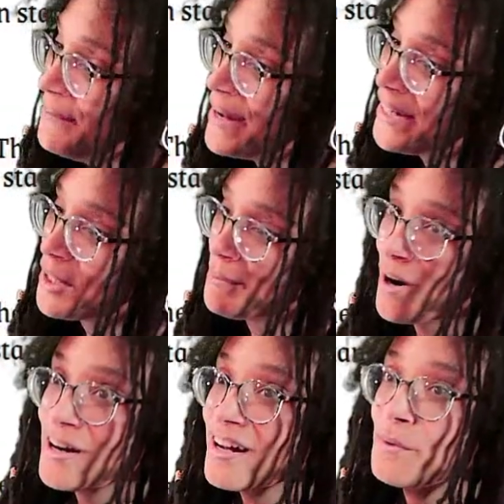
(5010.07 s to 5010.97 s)
make your
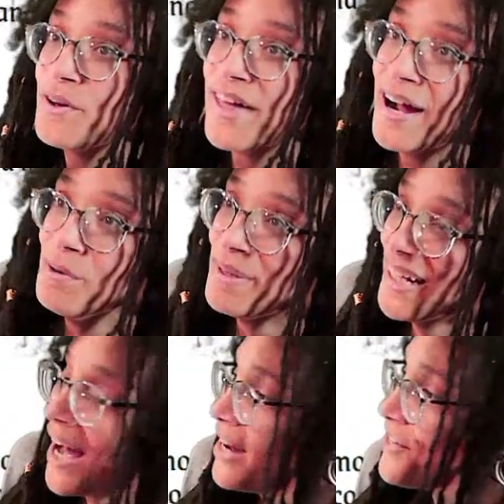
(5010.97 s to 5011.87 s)
mark without being
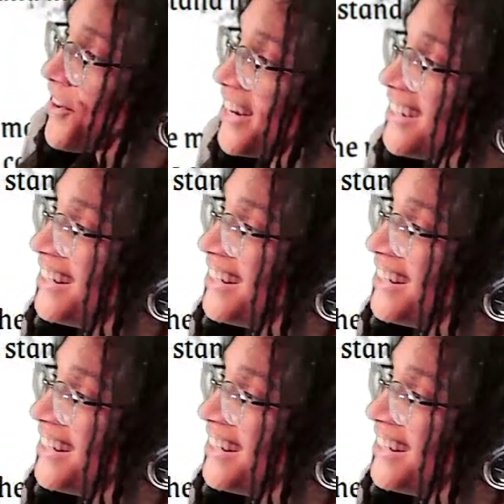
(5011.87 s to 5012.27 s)
hydrated.